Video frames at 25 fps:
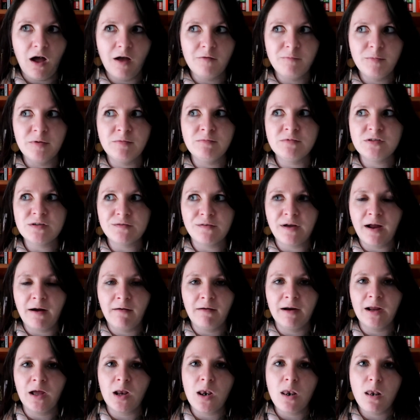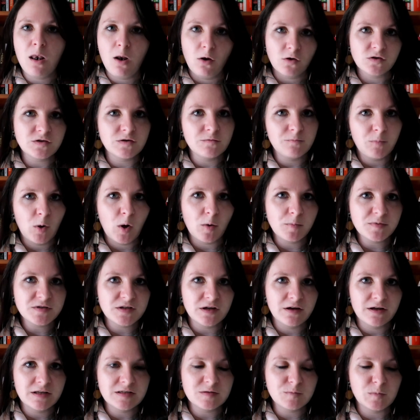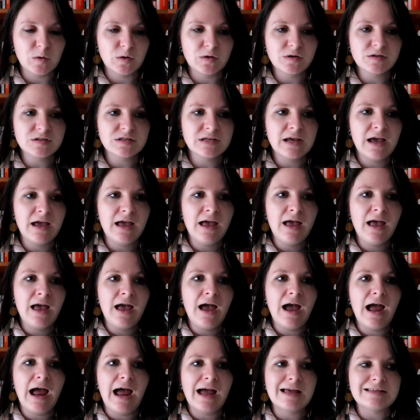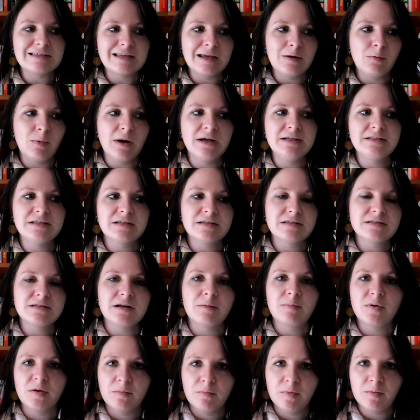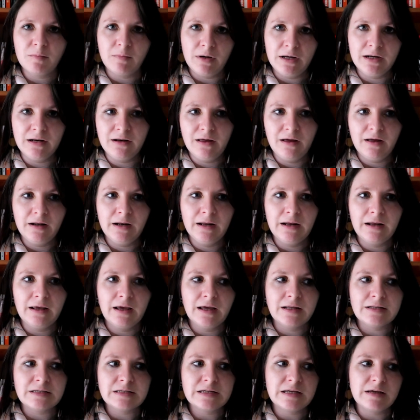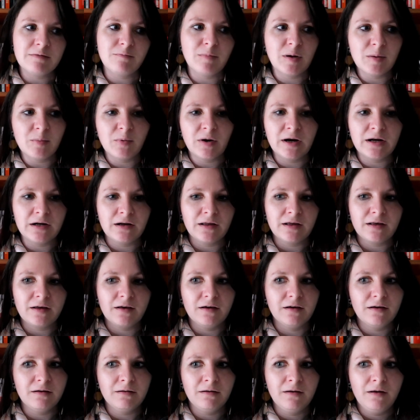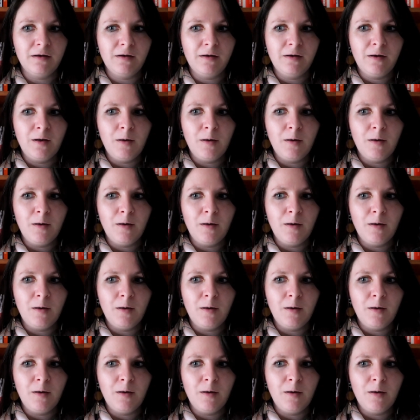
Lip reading: I've been devouring a lot of pop science books as a way to supplement my learning and to give my brain like a